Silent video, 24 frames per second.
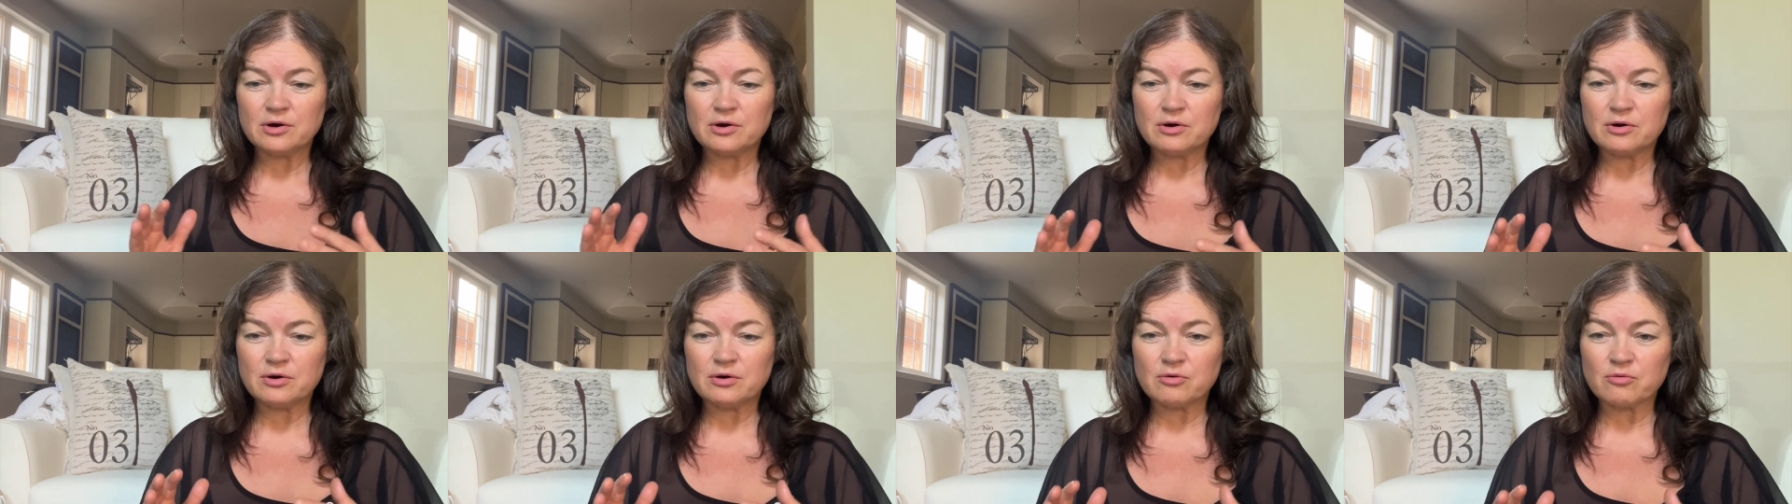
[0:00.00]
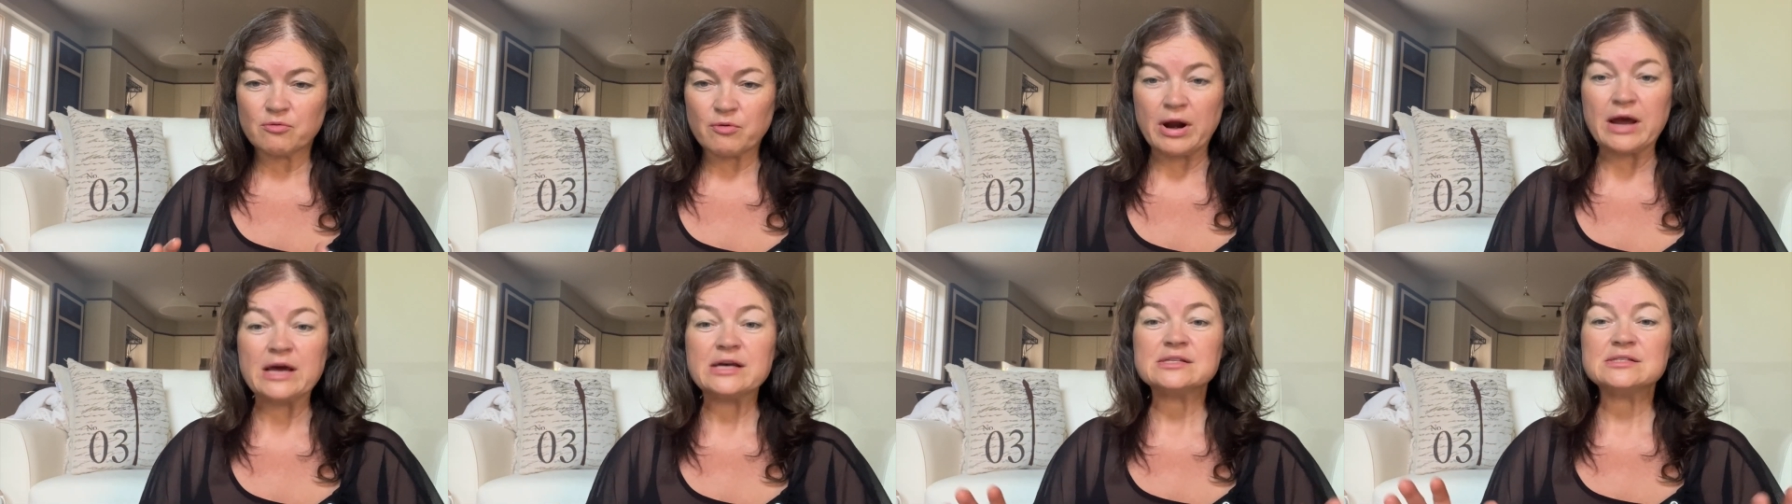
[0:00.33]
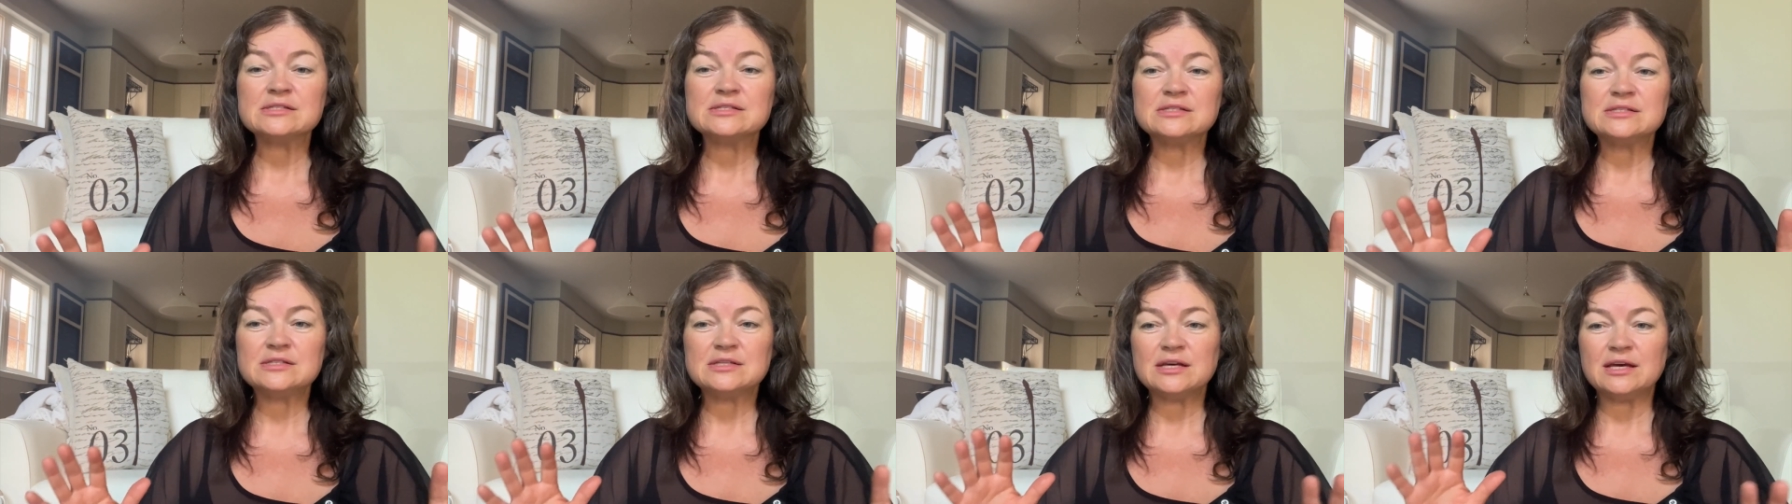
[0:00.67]

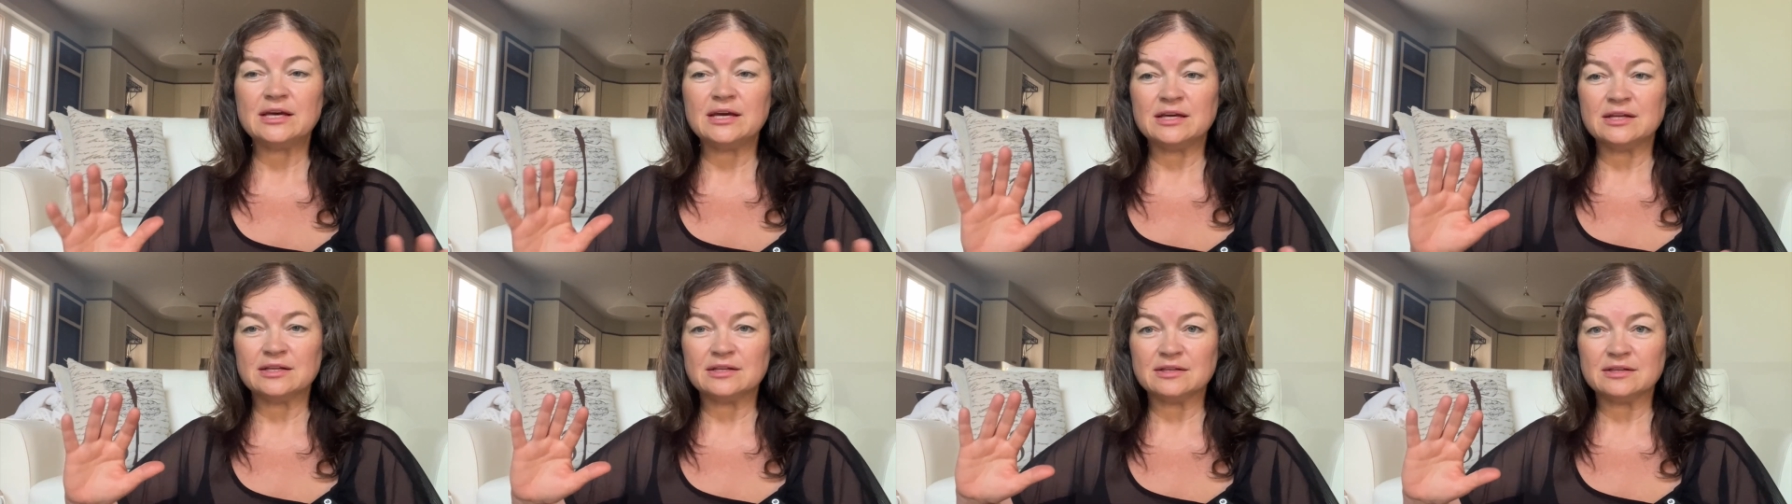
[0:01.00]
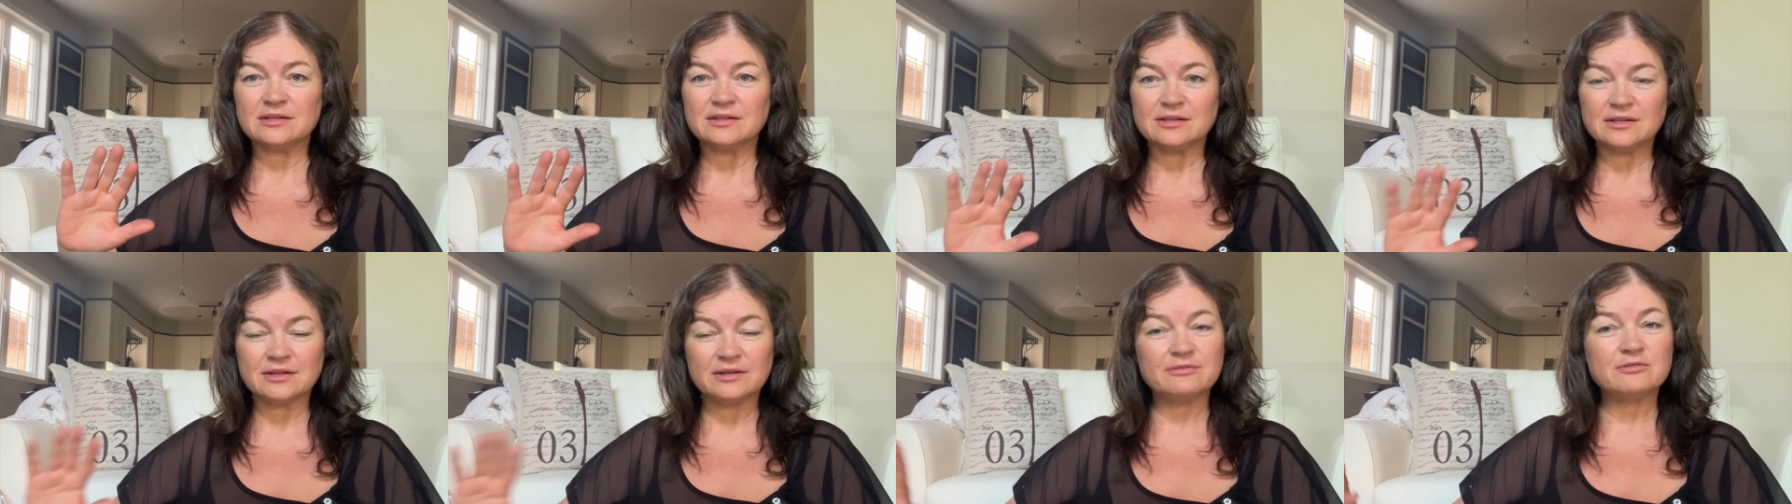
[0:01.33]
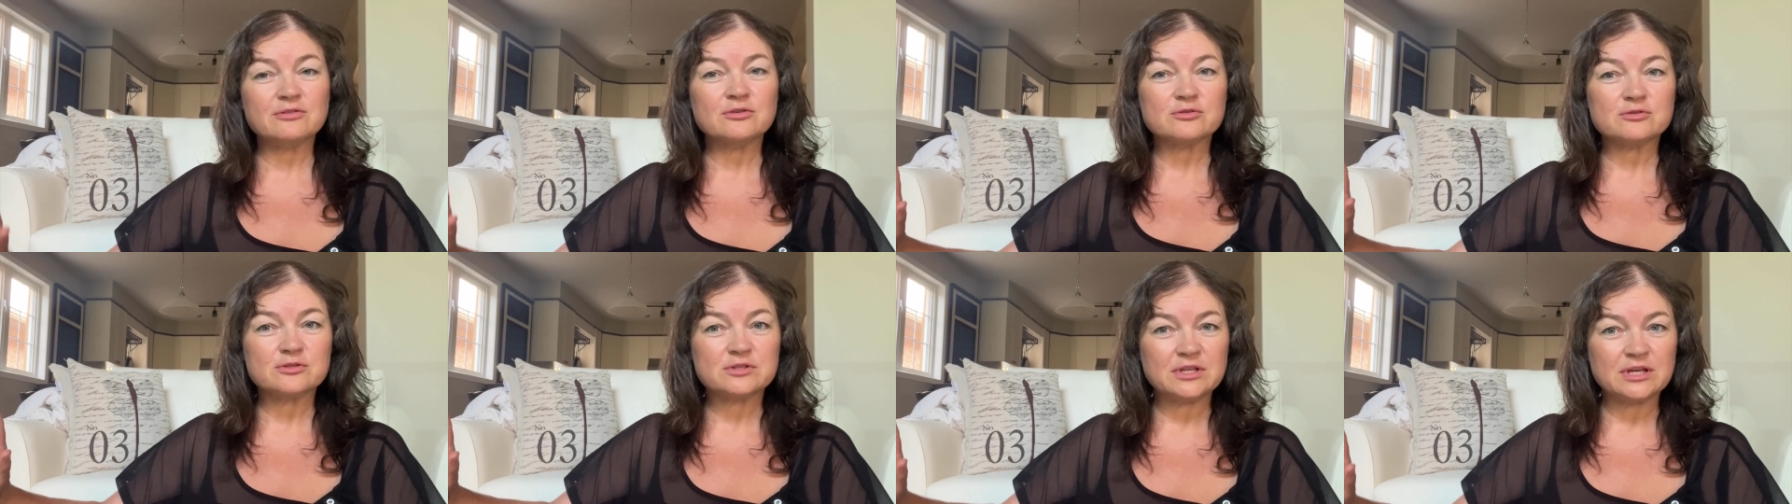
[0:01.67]
rest and leave those